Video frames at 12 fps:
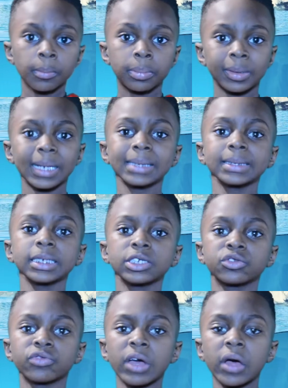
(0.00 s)

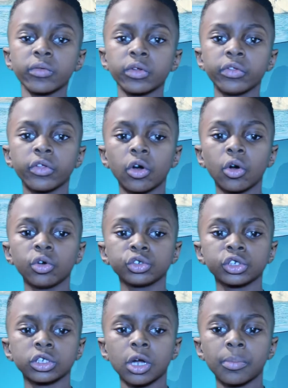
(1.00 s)
Plastics found in the
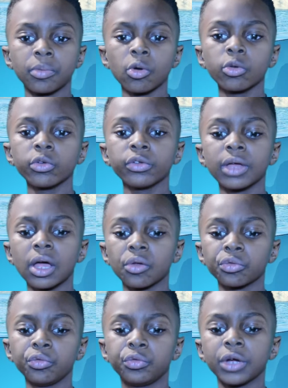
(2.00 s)
ocean are broken
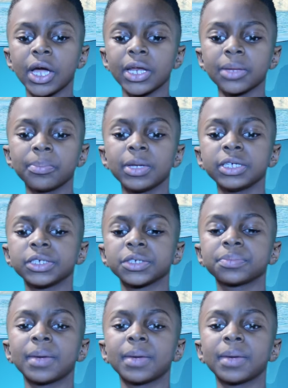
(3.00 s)
down to tiny pieces